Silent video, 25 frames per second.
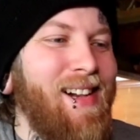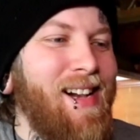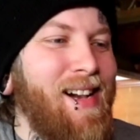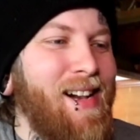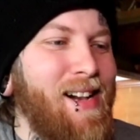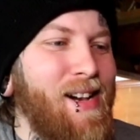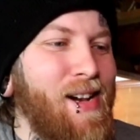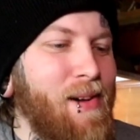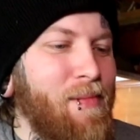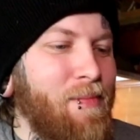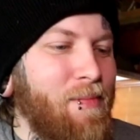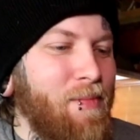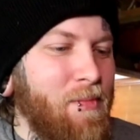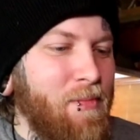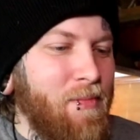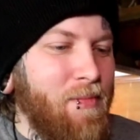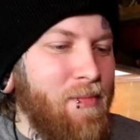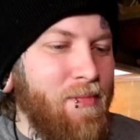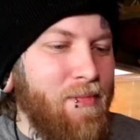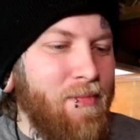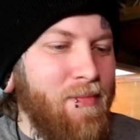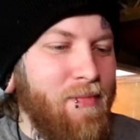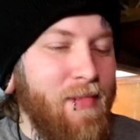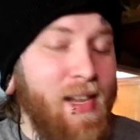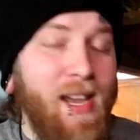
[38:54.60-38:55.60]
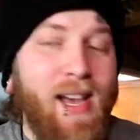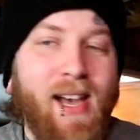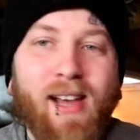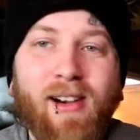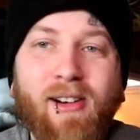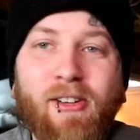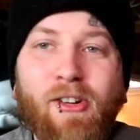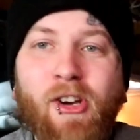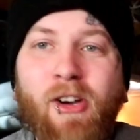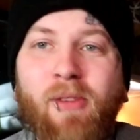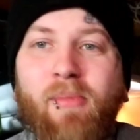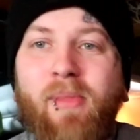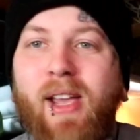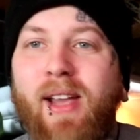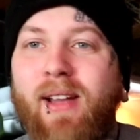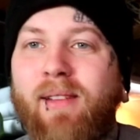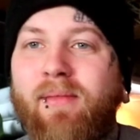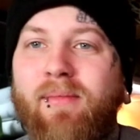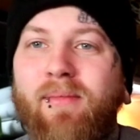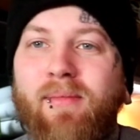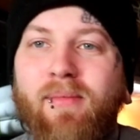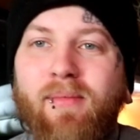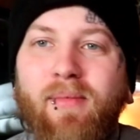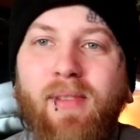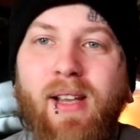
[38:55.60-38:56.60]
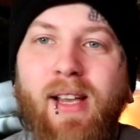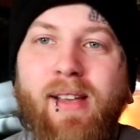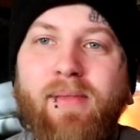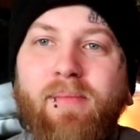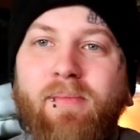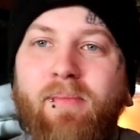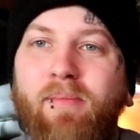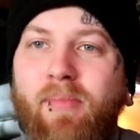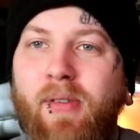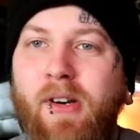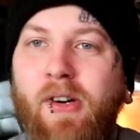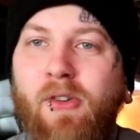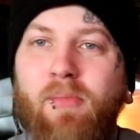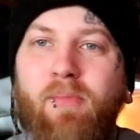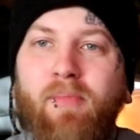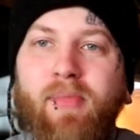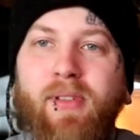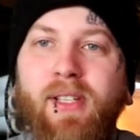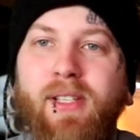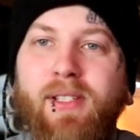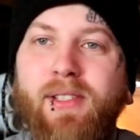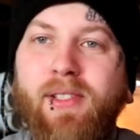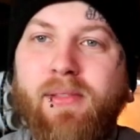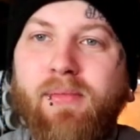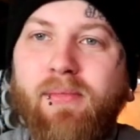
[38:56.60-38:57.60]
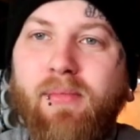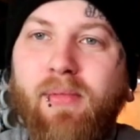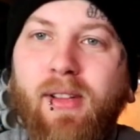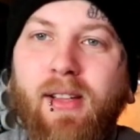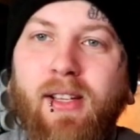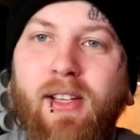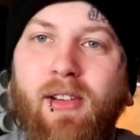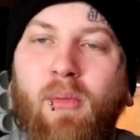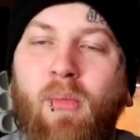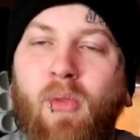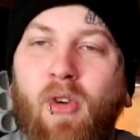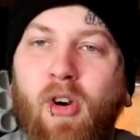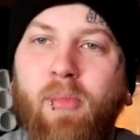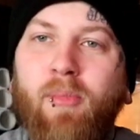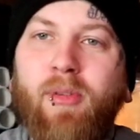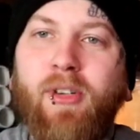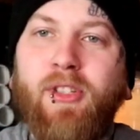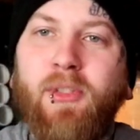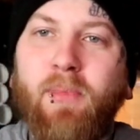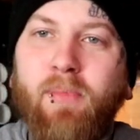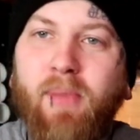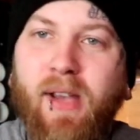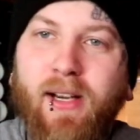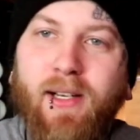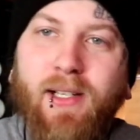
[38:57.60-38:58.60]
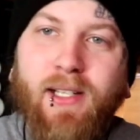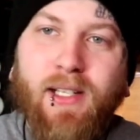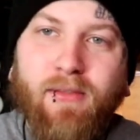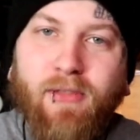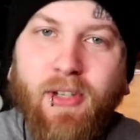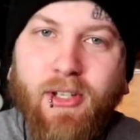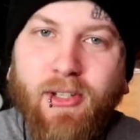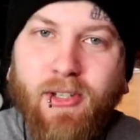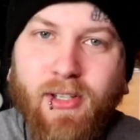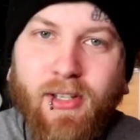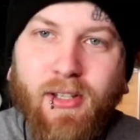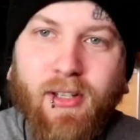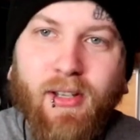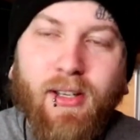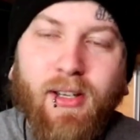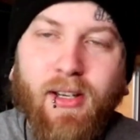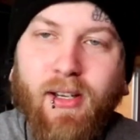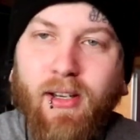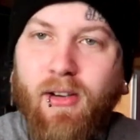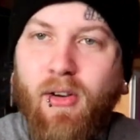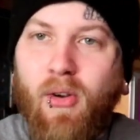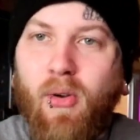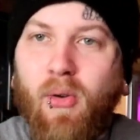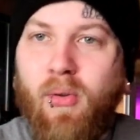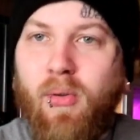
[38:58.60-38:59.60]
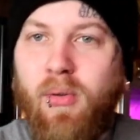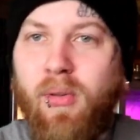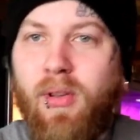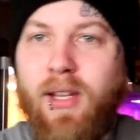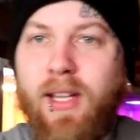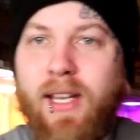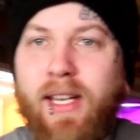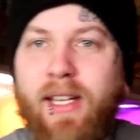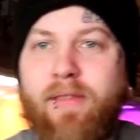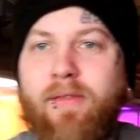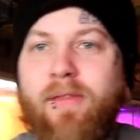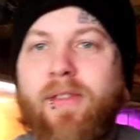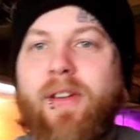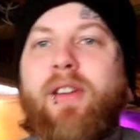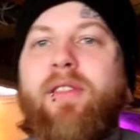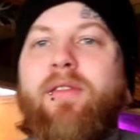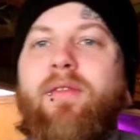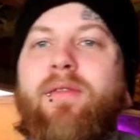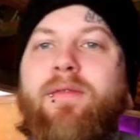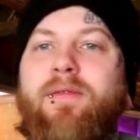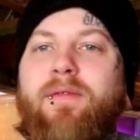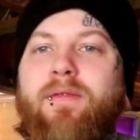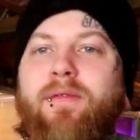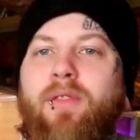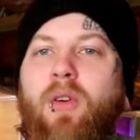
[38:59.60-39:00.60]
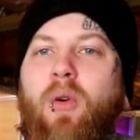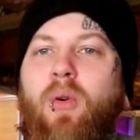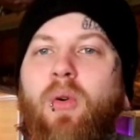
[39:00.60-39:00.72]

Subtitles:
Yeah, I don't know, man. I hope this, a little more perspective into the old life of